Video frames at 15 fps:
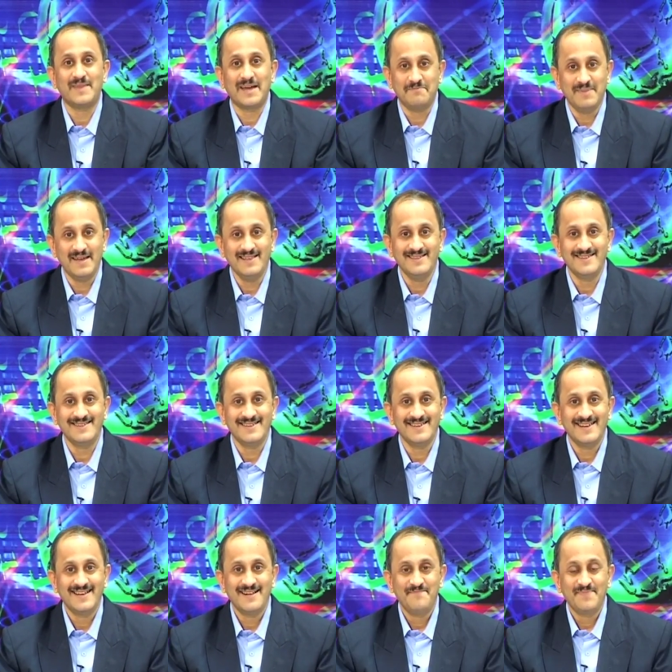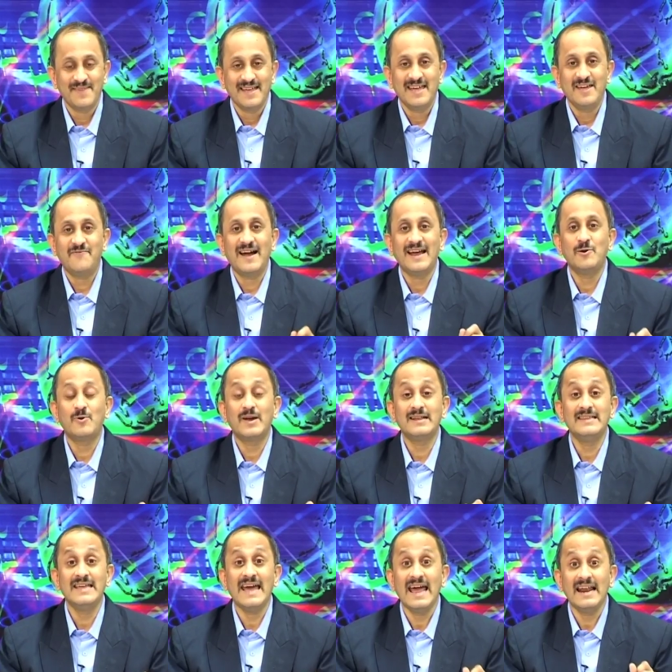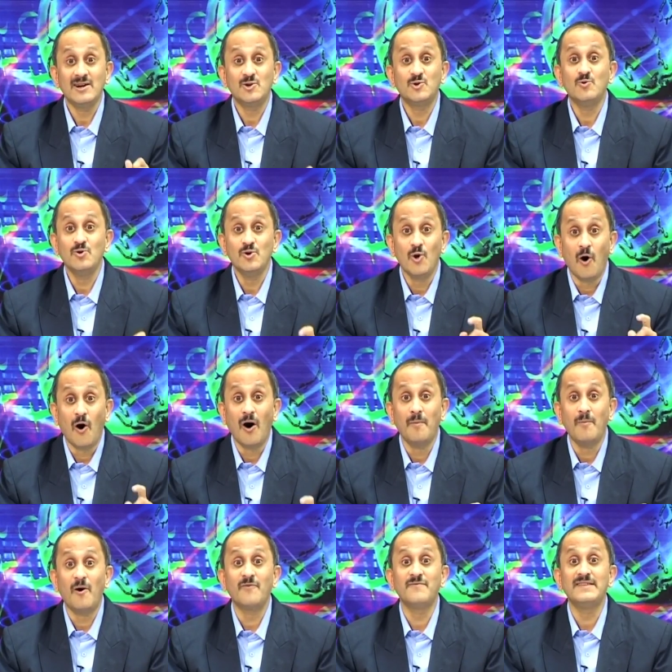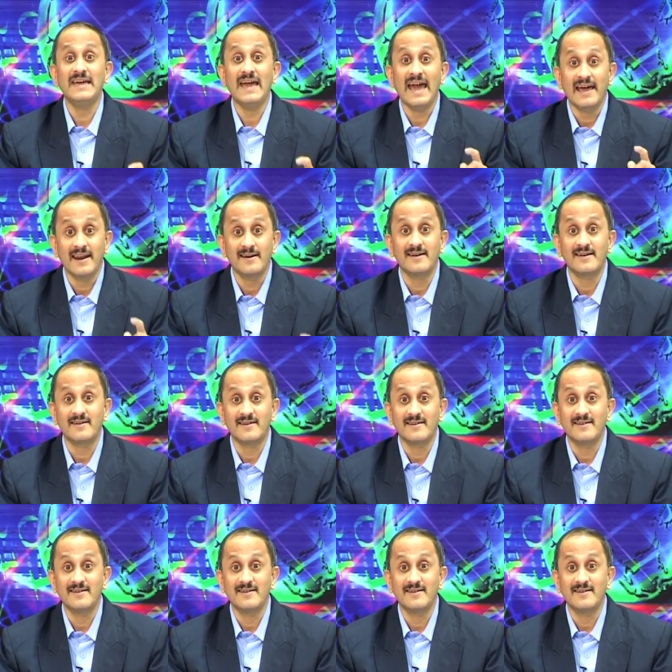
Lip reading: That means, if I look at the L2 norm of the error